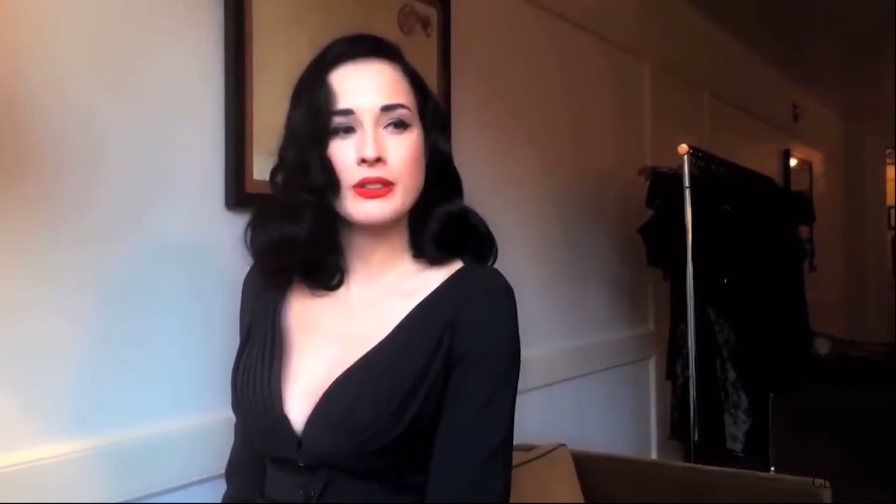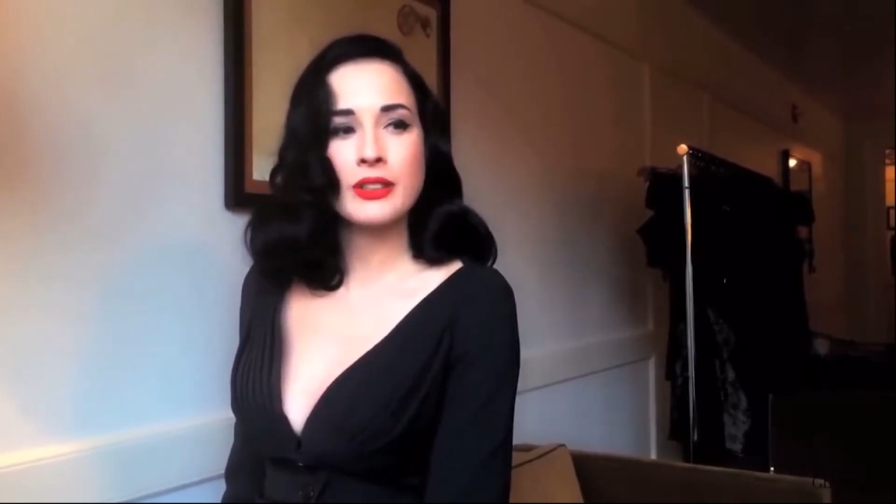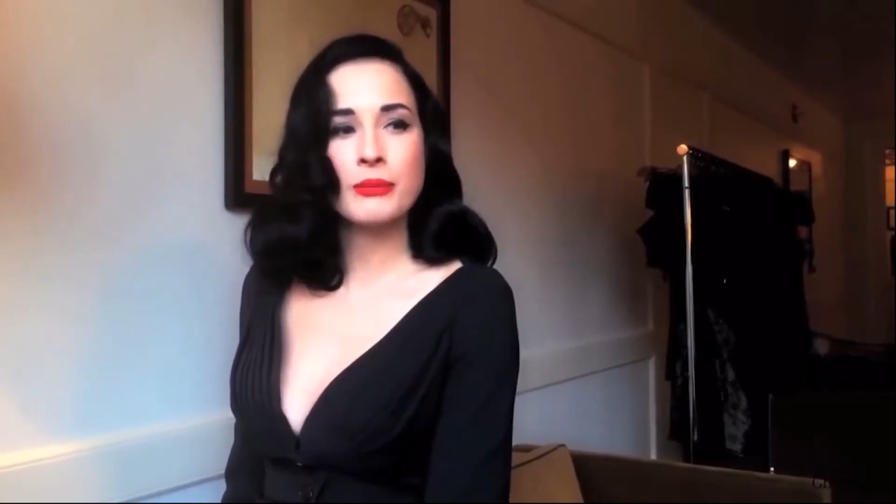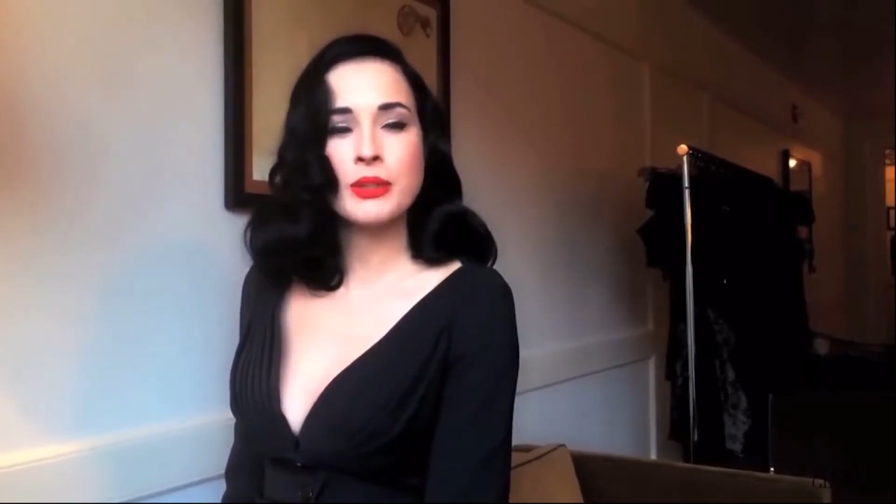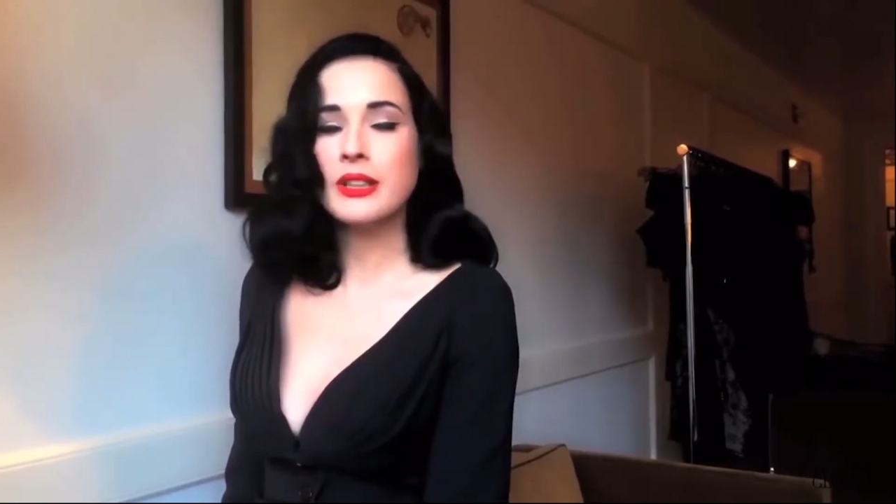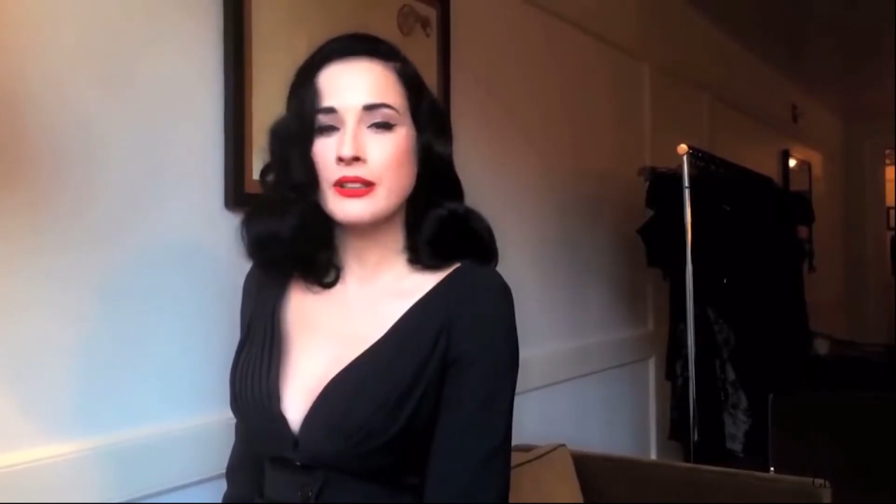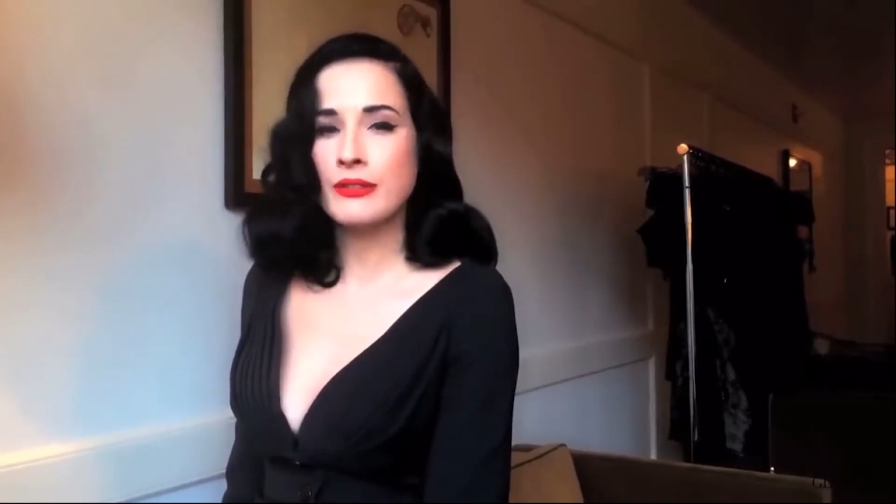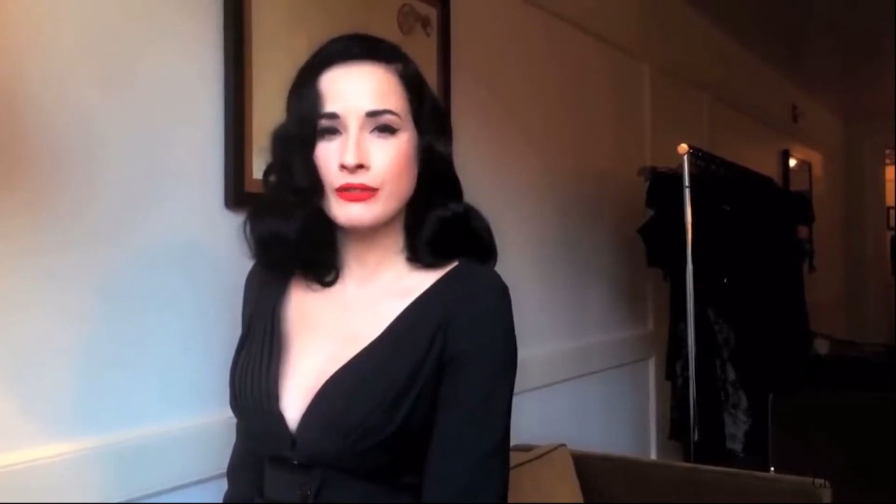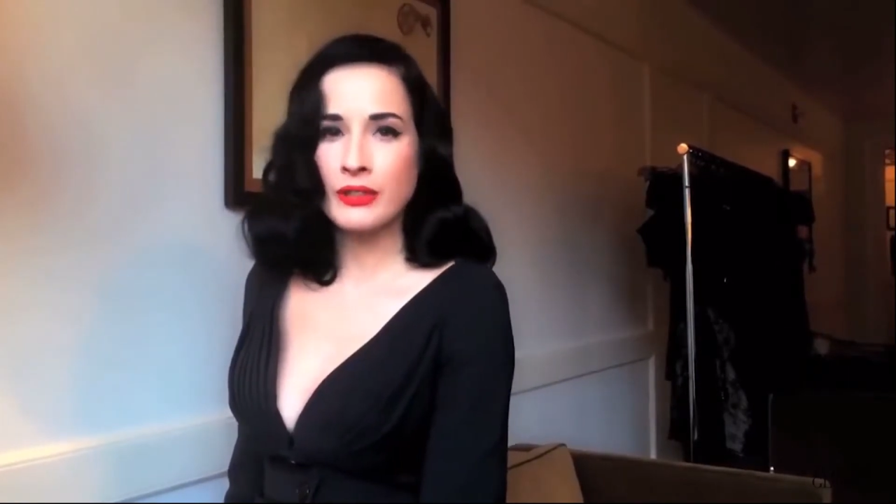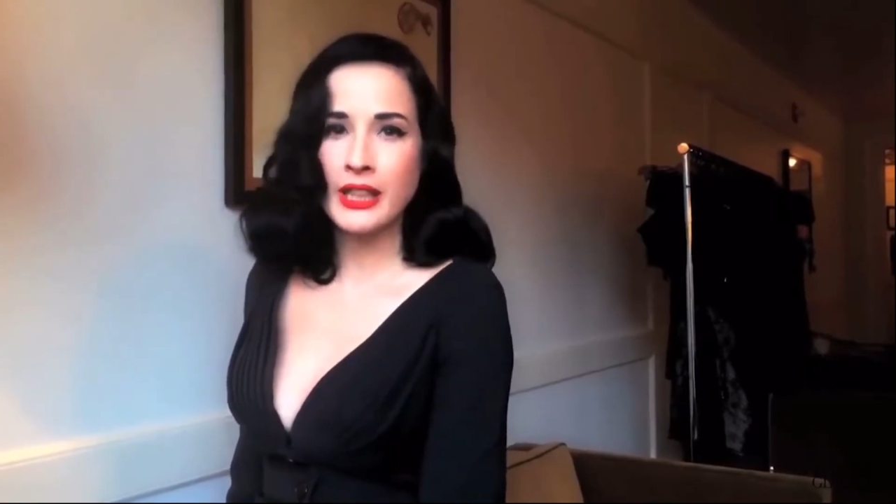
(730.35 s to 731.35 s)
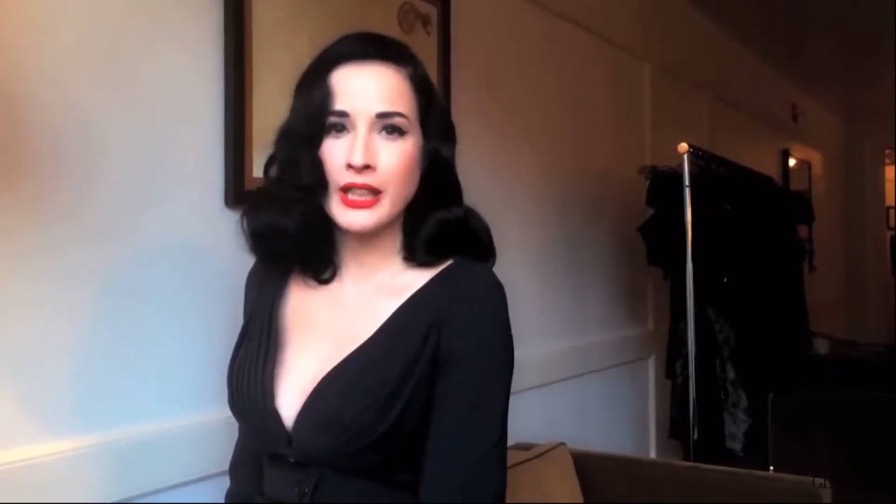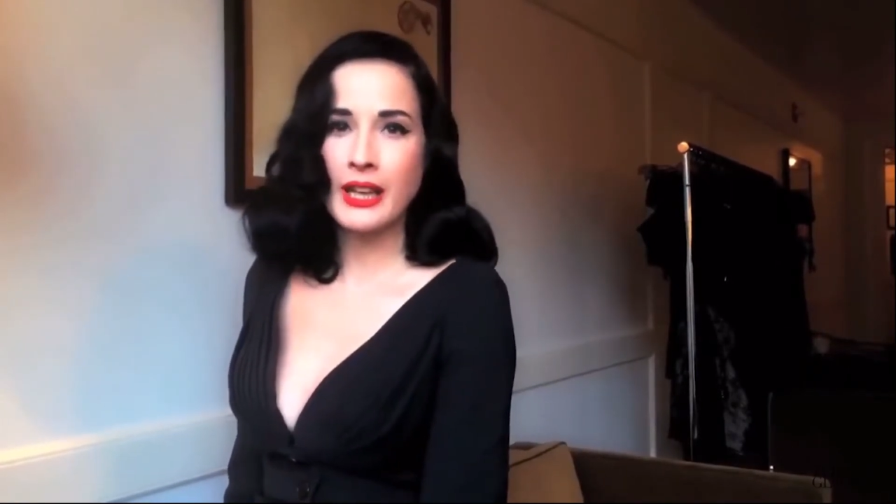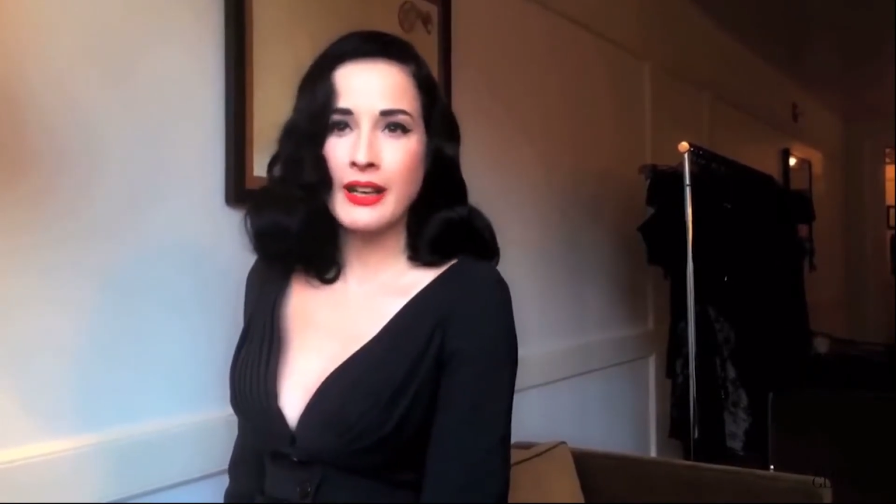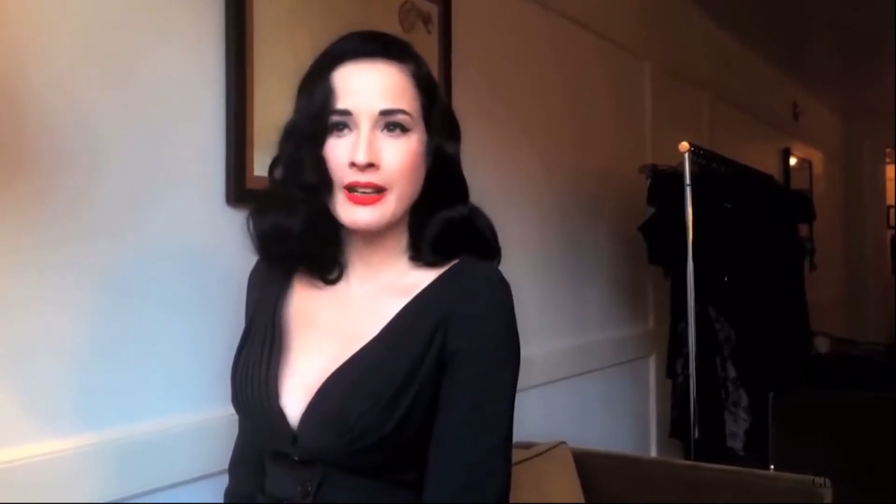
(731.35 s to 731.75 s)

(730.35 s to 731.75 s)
completely free and